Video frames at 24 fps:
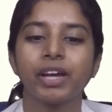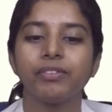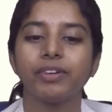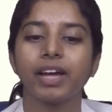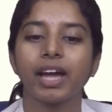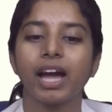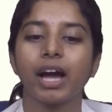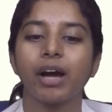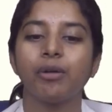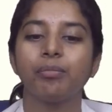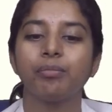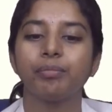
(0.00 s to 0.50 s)

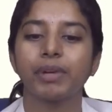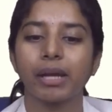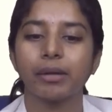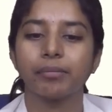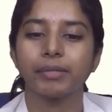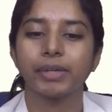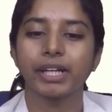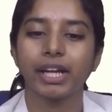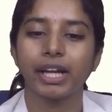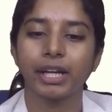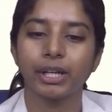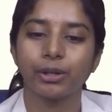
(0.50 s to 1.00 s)
We have
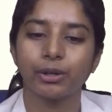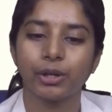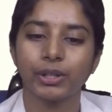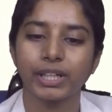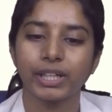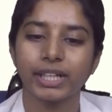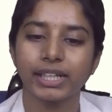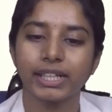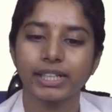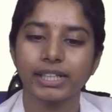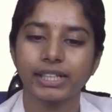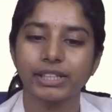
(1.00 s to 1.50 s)
primary
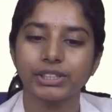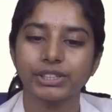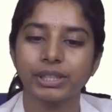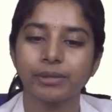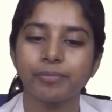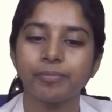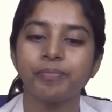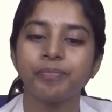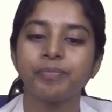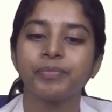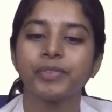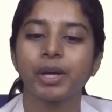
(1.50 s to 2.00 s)
endodontic
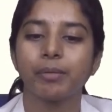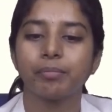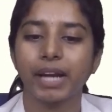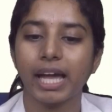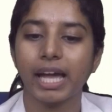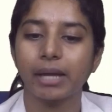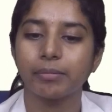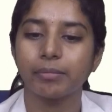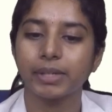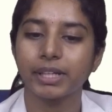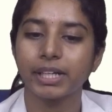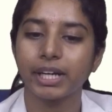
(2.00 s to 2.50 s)

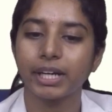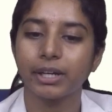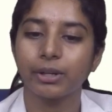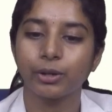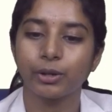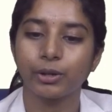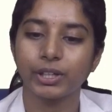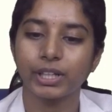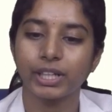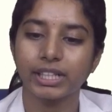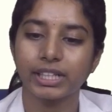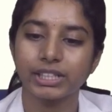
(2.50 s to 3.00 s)

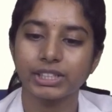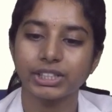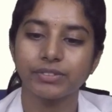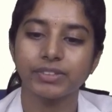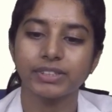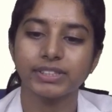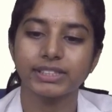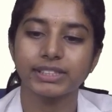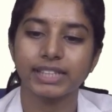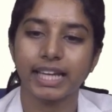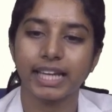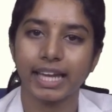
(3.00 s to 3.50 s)
lesion
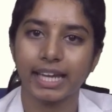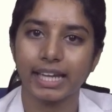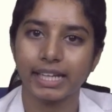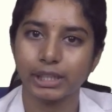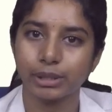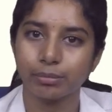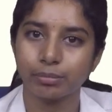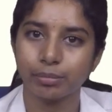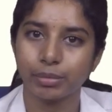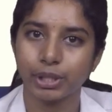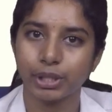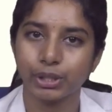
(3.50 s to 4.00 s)
with
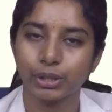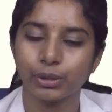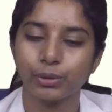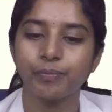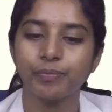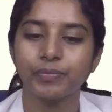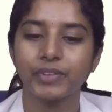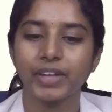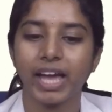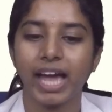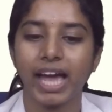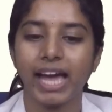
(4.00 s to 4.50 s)
secondary
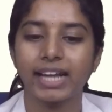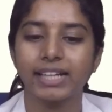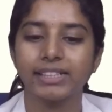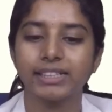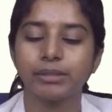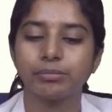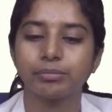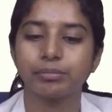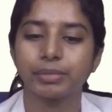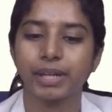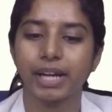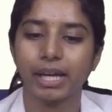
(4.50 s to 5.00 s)
perio, and
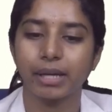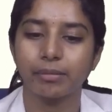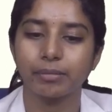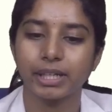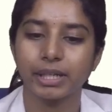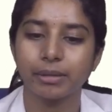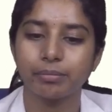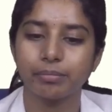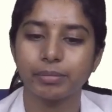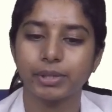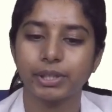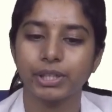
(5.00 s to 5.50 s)
then
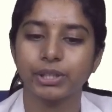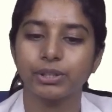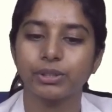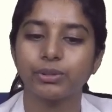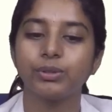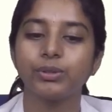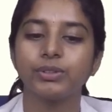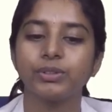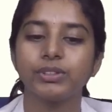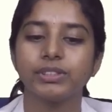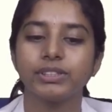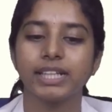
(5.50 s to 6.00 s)
primary
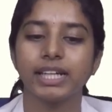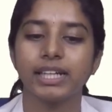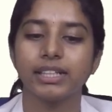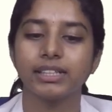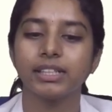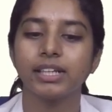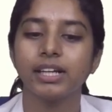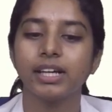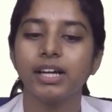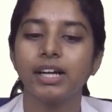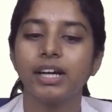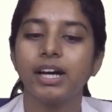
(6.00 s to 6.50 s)
perio,
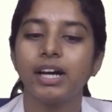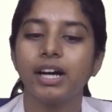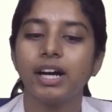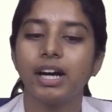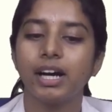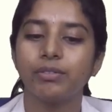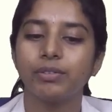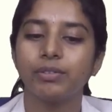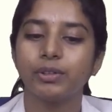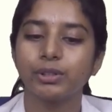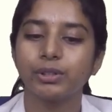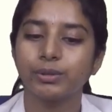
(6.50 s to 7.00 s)
then
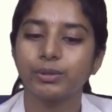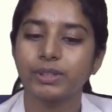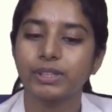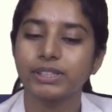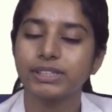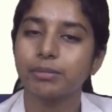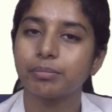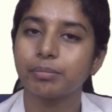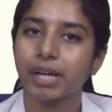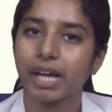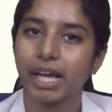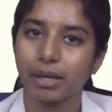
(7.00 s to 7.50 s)
fourth one
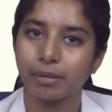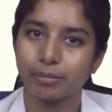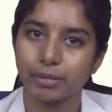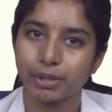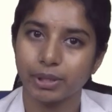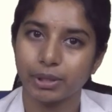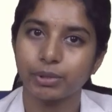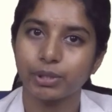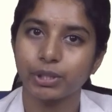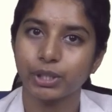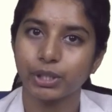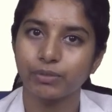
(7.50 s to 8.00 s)
is the
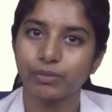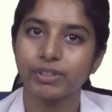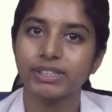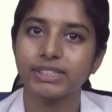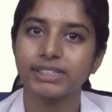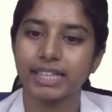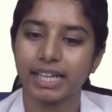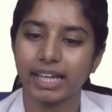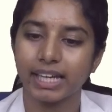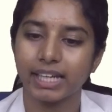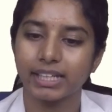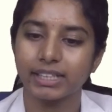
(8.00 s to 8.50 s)
primary perio
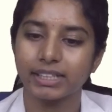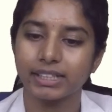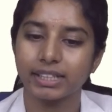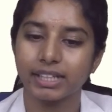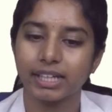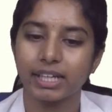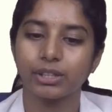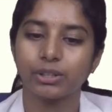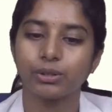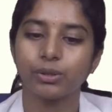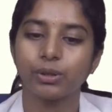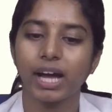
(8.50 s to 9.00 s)
with secondary
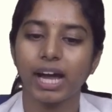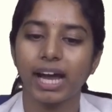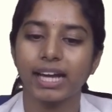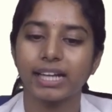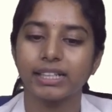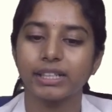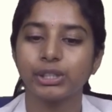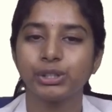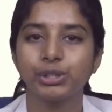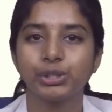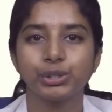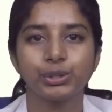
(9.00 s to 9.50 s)
endo,
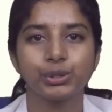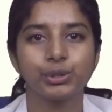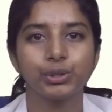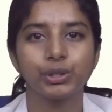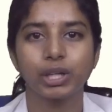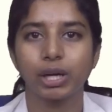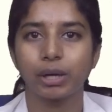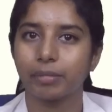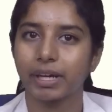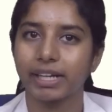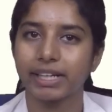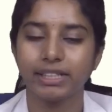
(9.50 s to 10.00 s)
and then true
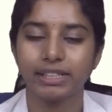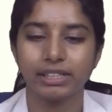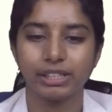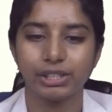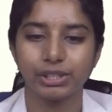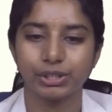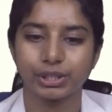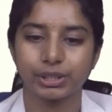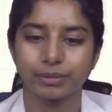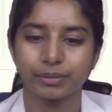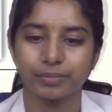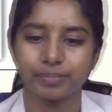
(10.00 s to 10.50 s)
combined
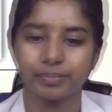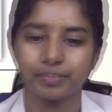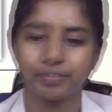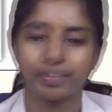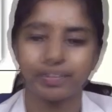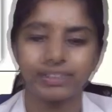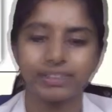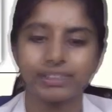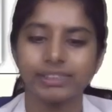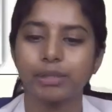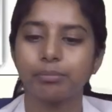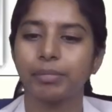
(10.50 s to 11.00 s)
lesion.
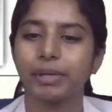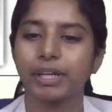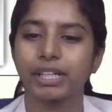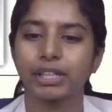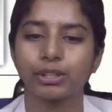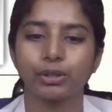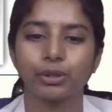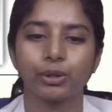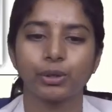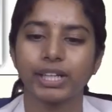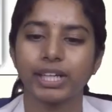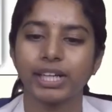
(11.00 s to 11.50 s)
It is the
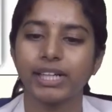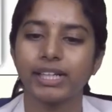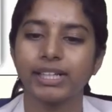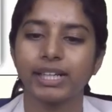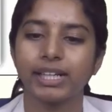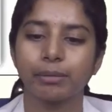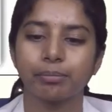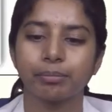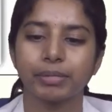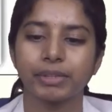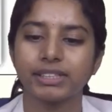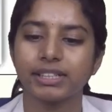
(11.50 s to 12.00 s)
pictorial
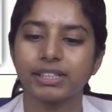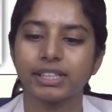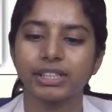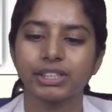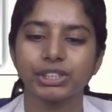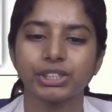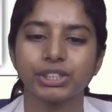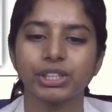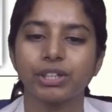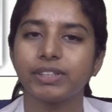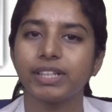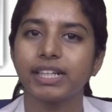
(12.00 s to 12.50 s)

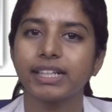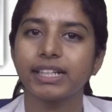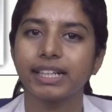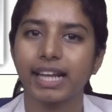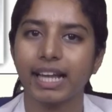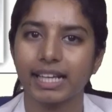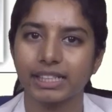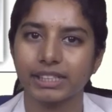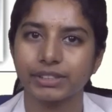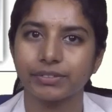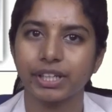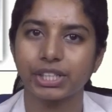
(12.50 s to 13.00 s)
representation of the
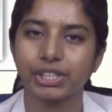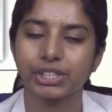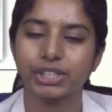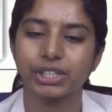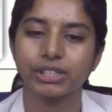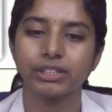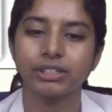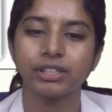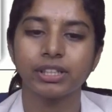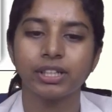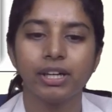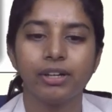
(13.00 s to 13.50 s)

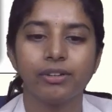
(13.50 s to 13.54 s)
classification.